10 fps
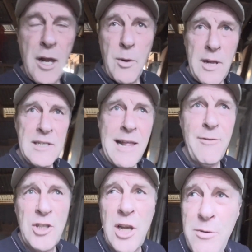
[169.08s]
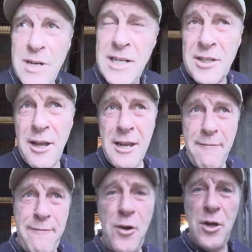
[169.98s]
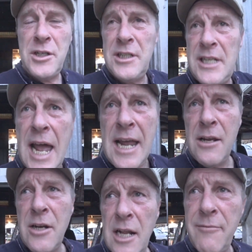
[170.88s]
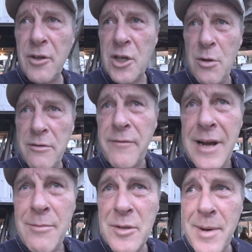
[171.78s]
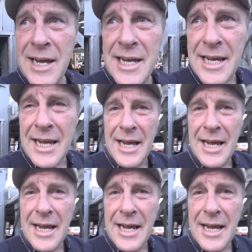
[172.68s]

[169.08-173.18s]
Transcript: Well, it's level 2 and it's the first day under level 2 of the Farmers Market.